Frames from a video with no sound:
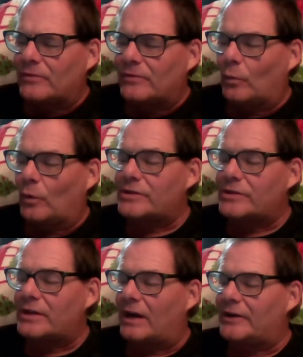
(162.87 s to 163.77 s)
The words
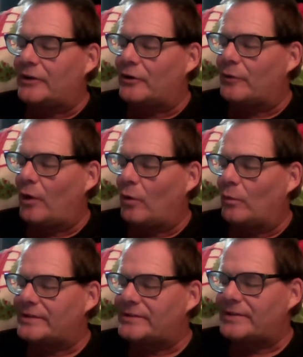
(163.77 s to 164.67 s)
caught in her throat
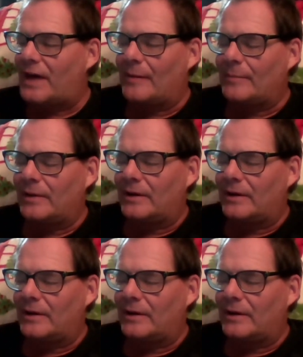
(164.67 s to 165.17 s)
with a sob.